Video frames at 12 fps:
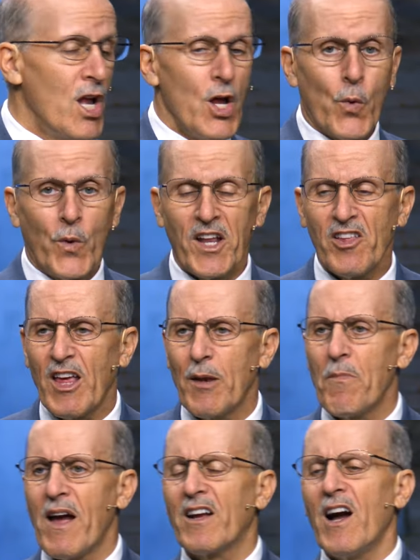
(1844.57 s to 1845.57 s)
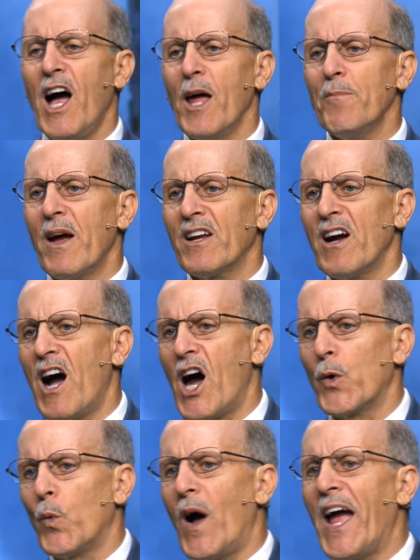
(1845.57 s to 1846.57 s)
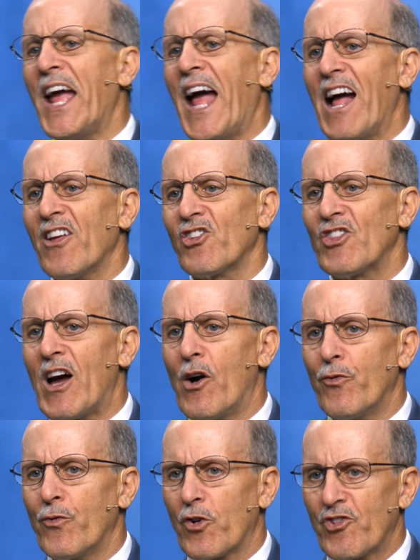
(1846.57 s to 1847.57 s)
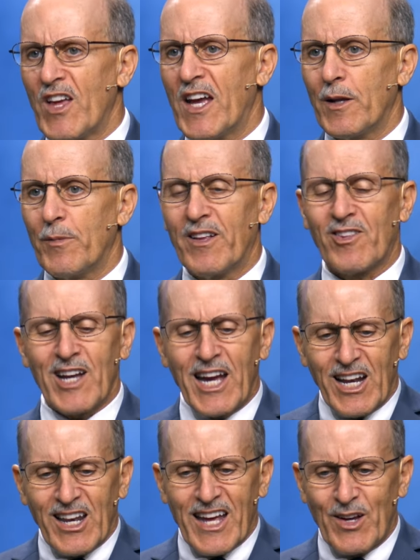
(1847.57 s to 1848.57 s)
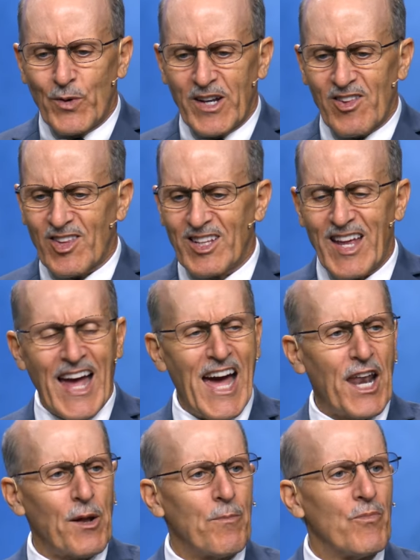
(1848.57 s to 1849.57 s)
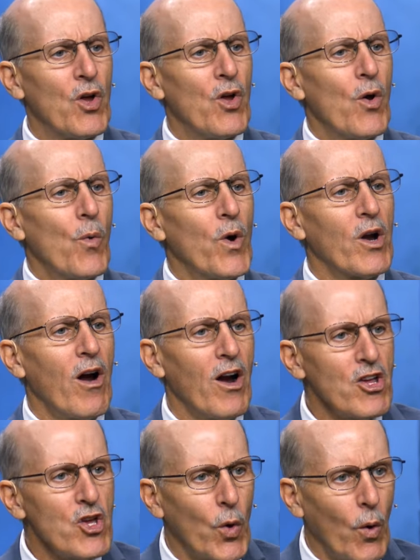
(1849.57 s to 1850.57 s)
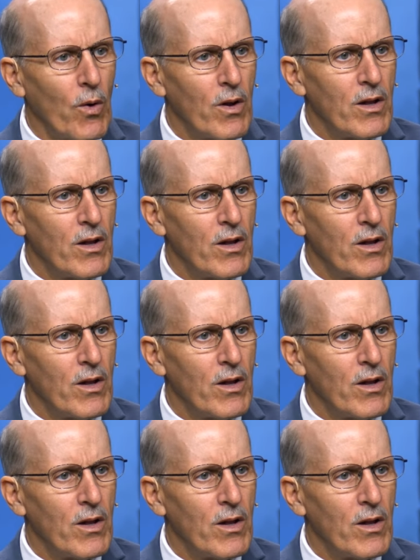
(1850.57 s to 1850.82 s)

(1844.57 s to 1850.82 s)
When he said, My God, my God, why hast thou forsaken me? It's kind of like when he said to Adam, Where are you?